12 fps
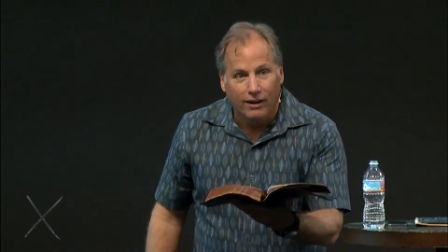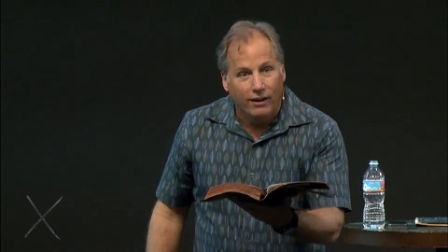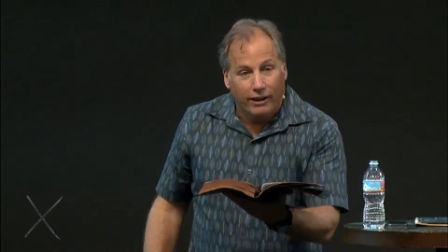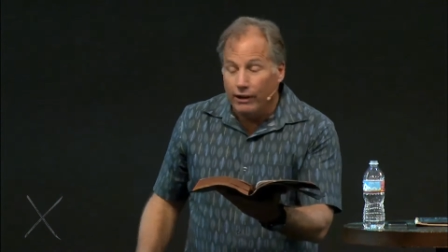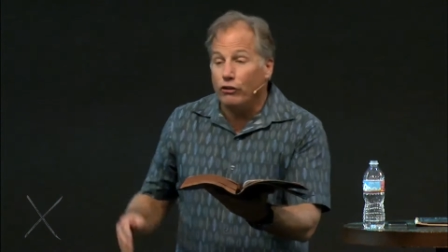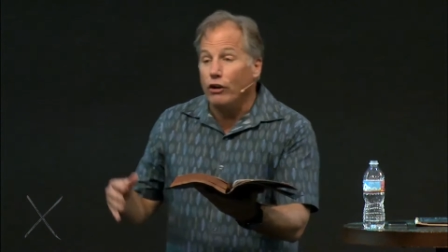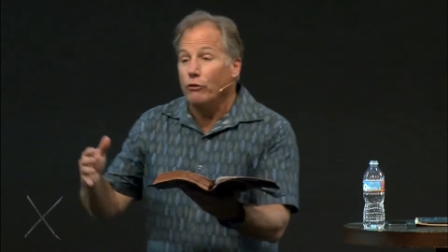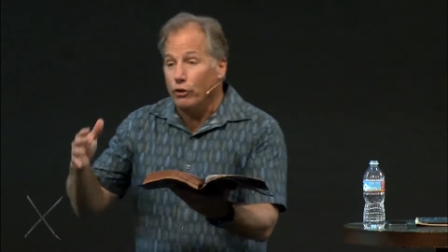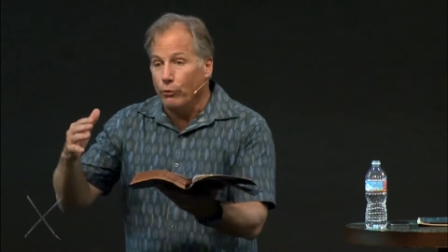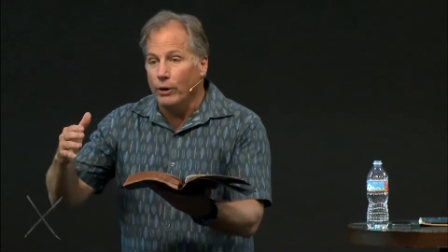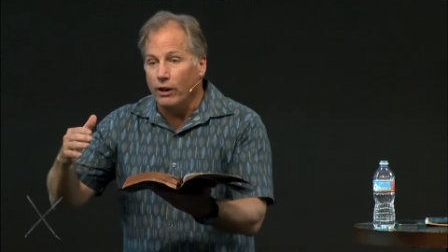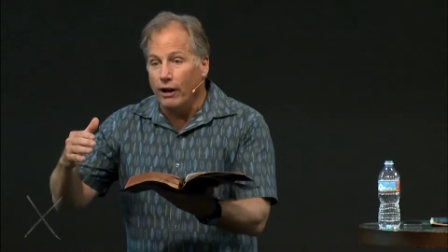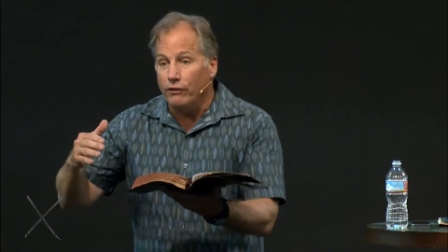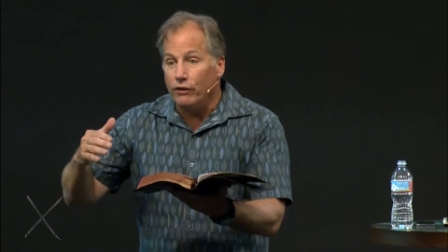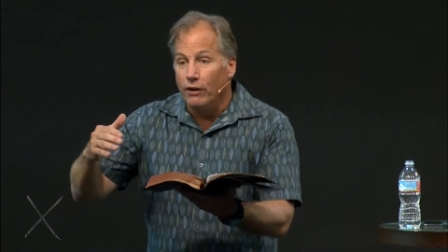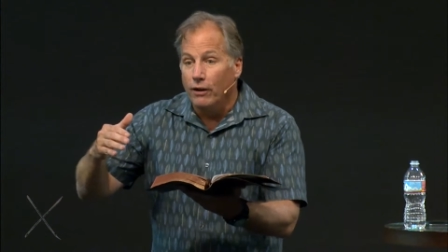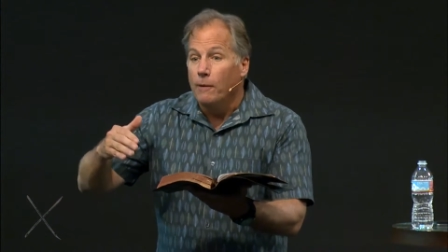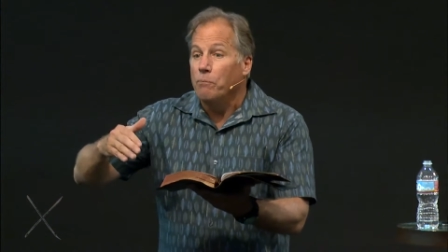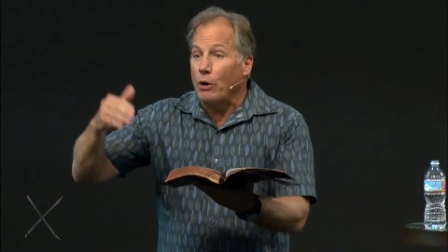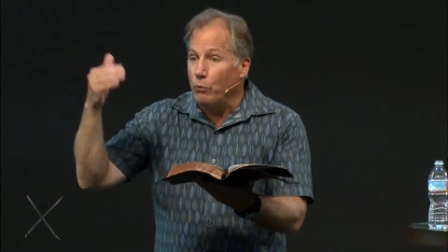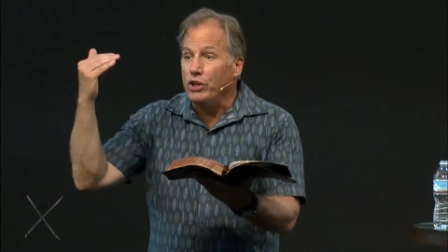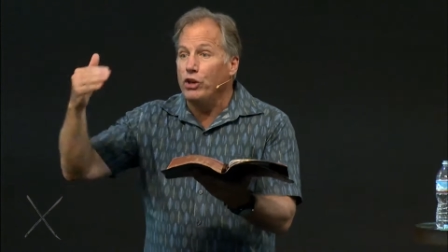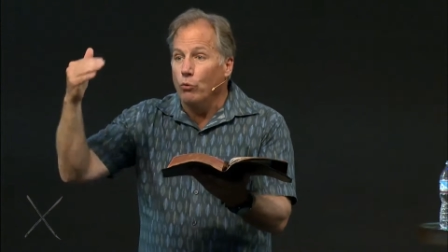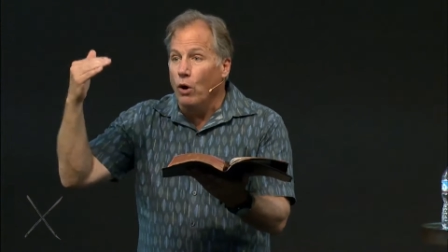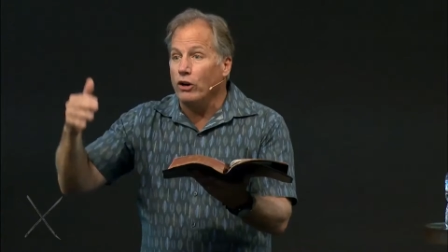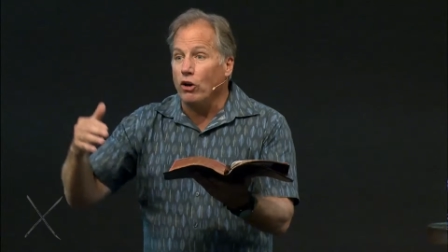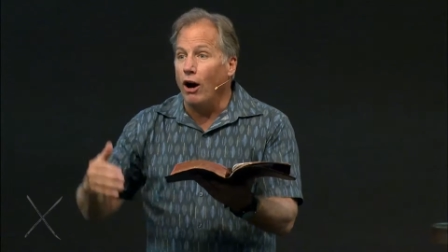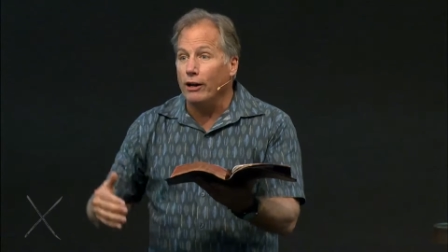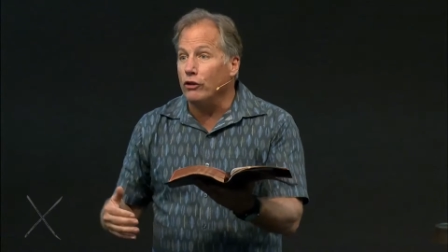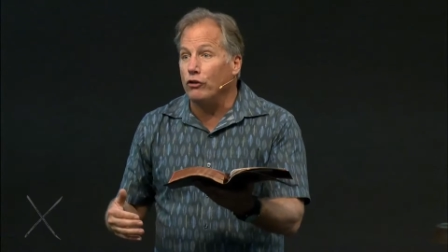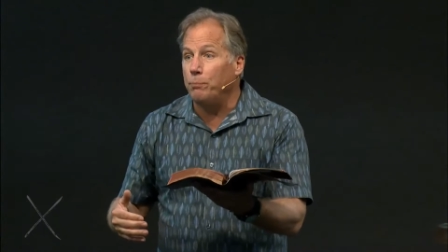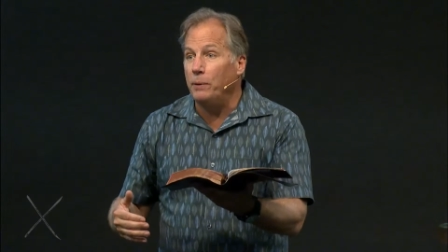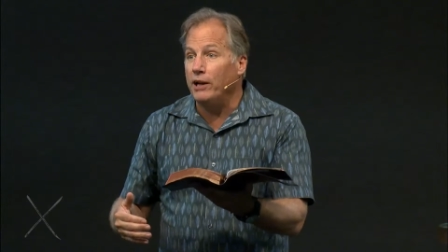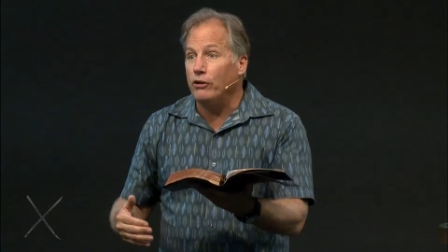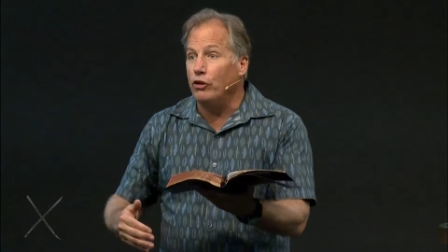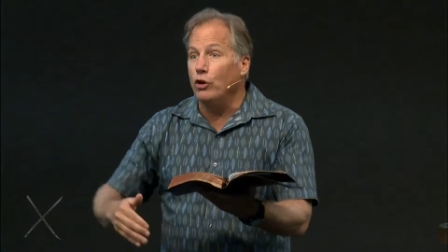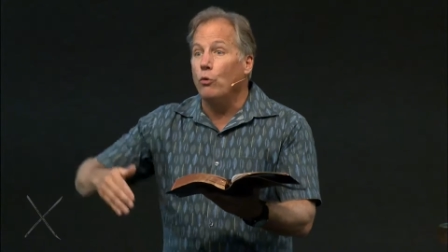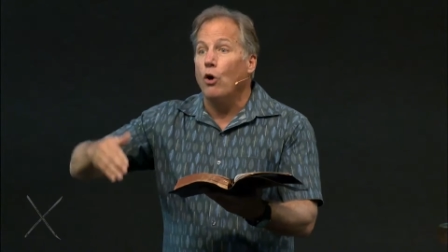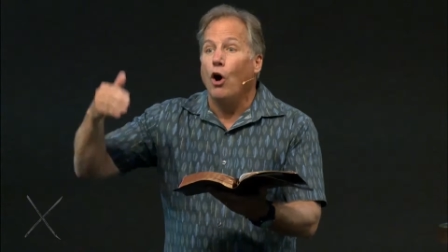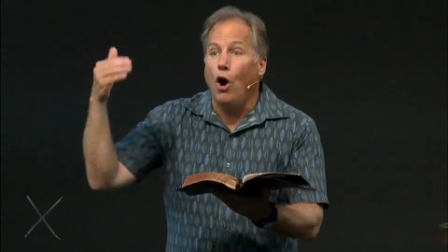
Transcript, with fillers: Ladies and gentlemen, do you realize that when you want God to speak to you,